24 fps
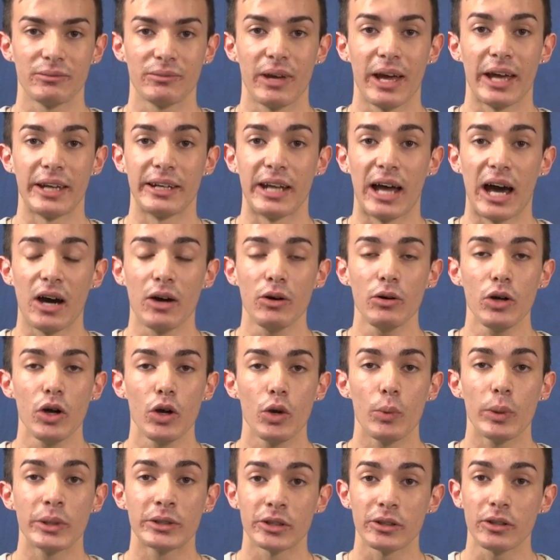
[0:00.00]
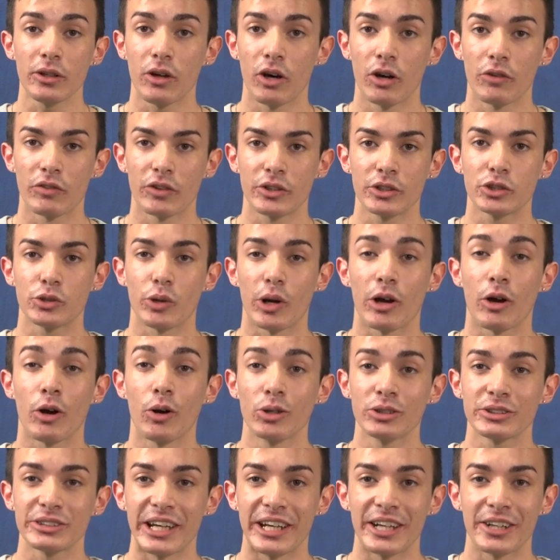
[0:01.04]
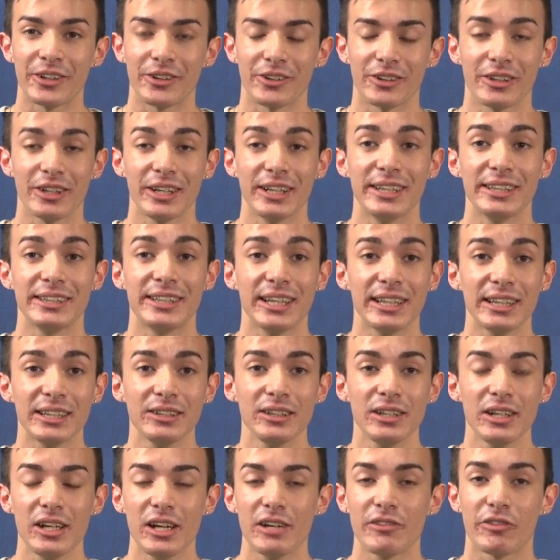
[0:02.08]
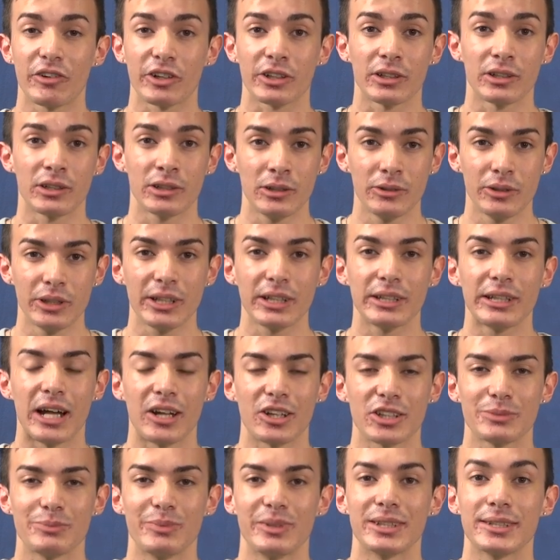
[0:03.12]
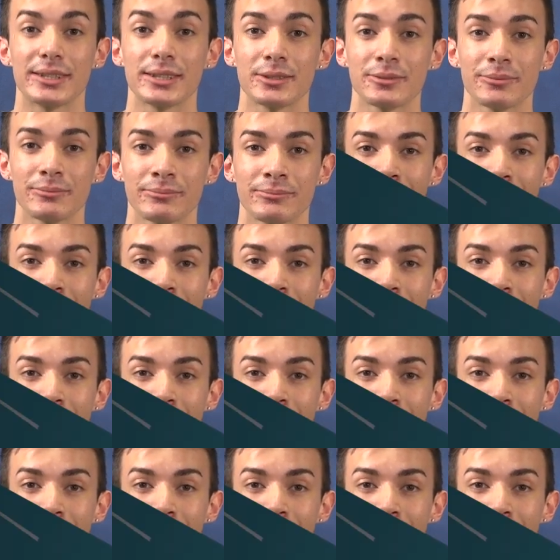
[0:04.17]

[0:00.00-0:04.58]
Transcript: And now, we turn it over to our host anchor, Dylan, for concluding announcements.